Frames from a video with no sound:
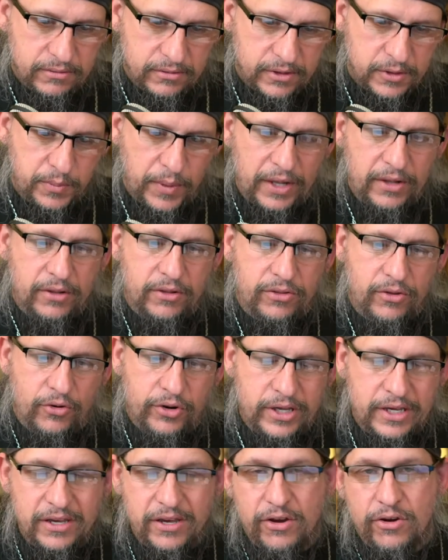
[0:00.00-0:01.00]
spent
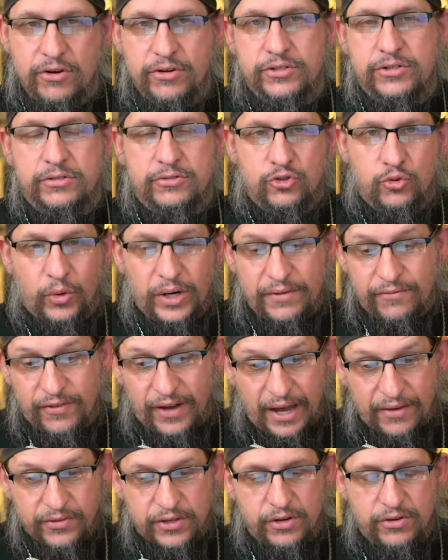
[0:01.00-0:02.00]
30 years,
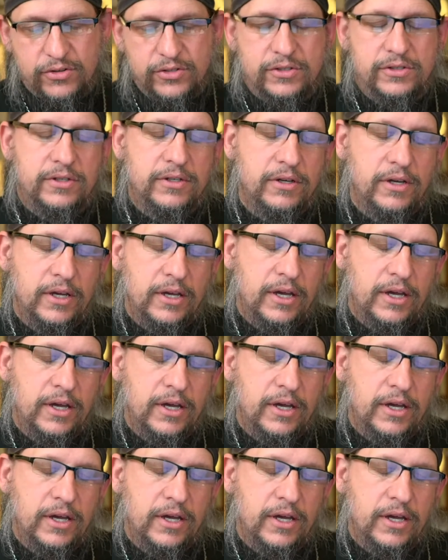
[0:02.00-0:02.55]
25 years